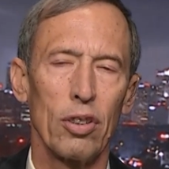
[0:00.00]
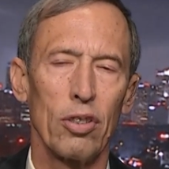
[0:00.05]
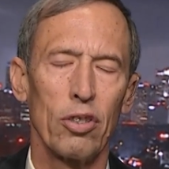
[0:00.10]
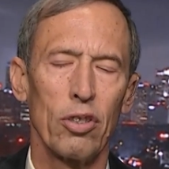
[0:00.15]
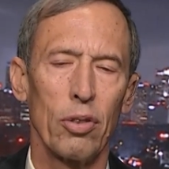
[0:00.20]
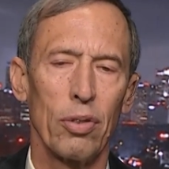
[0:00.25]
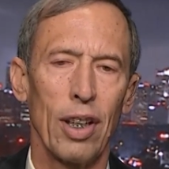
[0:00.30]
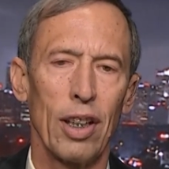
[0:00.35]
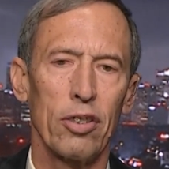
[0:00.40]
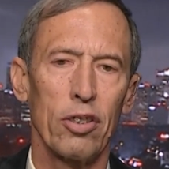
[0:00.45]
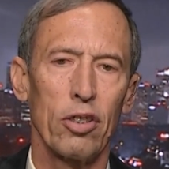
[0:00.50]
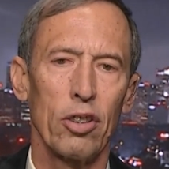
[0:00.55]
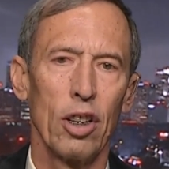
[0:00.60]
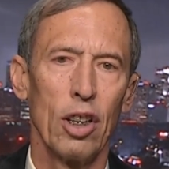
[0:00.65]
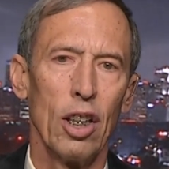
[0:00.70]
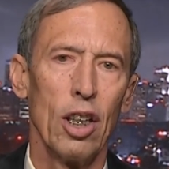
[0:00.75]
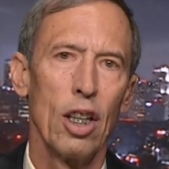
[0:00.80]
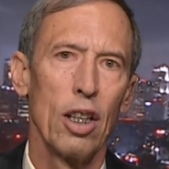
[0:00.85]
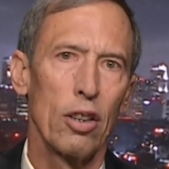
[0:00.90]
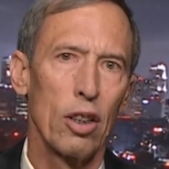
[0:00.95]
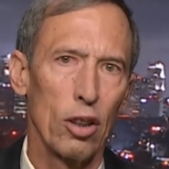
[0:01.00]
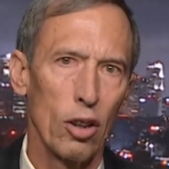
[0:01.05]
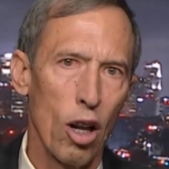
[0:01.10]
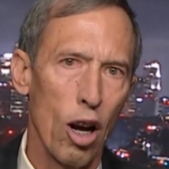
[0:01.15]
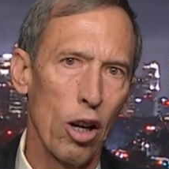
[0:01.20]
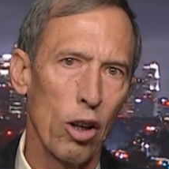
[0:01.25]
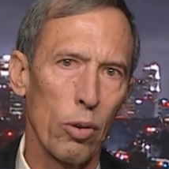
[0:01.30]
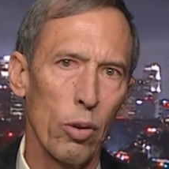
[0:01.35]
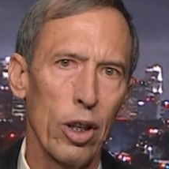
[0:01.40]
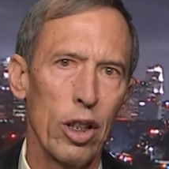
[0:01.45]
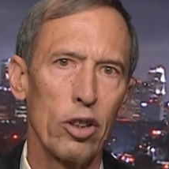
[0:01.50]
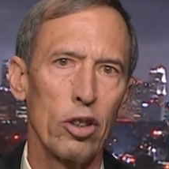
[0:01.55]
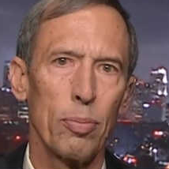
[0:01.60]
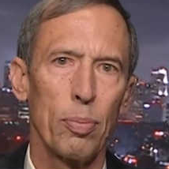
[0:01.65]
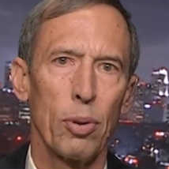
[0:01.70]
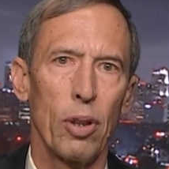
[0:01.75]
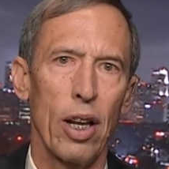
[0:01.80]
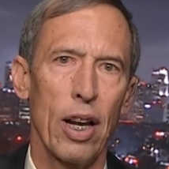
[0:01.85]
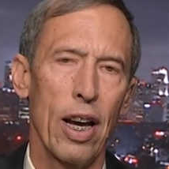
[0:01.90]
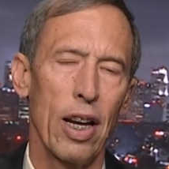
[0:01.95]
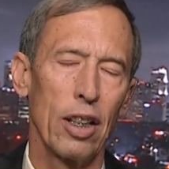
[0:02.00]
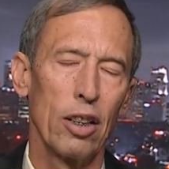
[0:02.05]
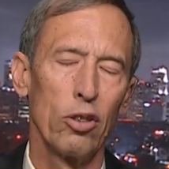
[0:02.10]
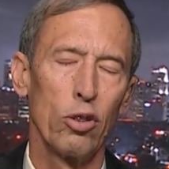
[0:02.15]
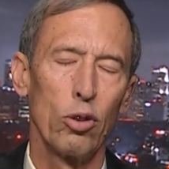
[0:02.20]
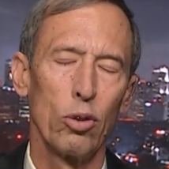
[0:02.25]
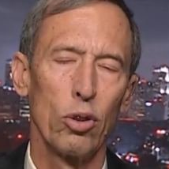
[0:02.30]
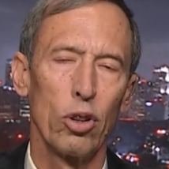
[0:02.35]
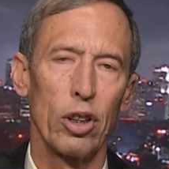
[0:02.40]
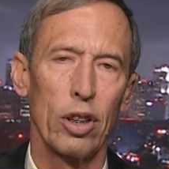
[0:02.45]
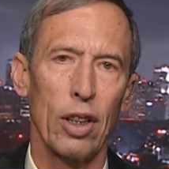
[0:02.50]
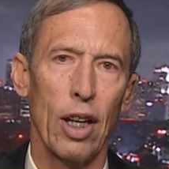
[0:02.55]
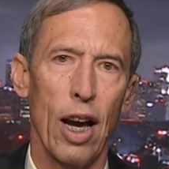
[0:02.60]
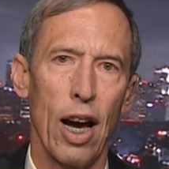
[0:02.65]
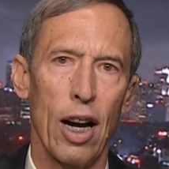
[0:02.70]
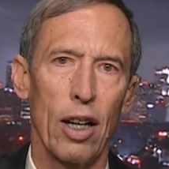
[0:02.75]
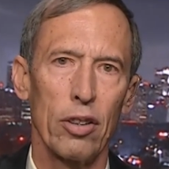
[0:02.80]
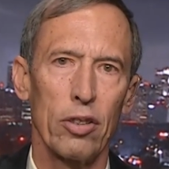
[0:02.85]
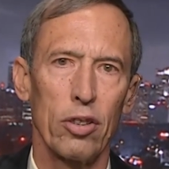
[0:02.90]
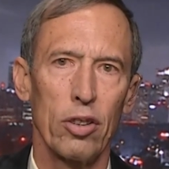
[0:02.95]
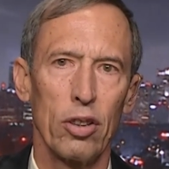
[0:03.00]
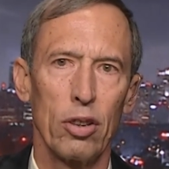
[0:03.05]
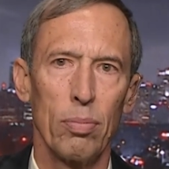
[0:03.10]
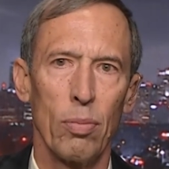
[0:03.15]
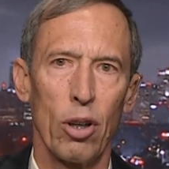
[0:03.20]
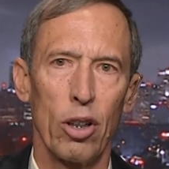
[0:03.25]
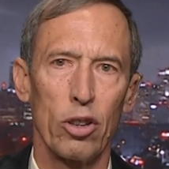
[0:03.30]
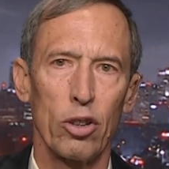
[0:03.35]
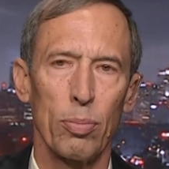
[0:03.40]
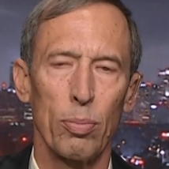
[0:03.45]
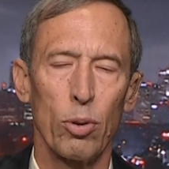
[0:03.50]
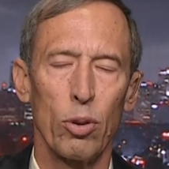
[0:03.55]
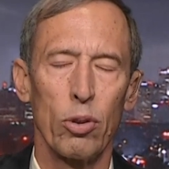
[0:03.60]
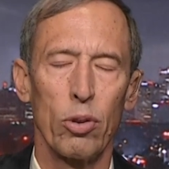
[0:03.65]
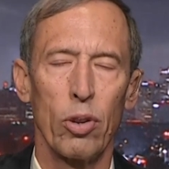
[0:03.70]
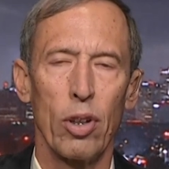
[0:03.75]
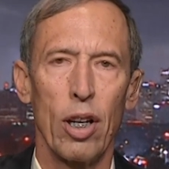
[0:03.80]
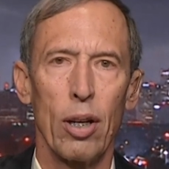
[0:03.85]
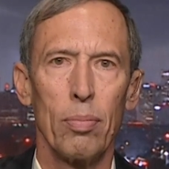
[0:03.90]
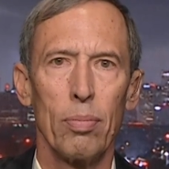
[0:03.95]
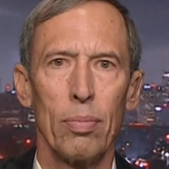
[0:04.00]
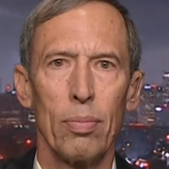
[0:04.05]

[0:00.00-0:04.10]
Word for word: So that's the long-range plan as you look out to the Mars program.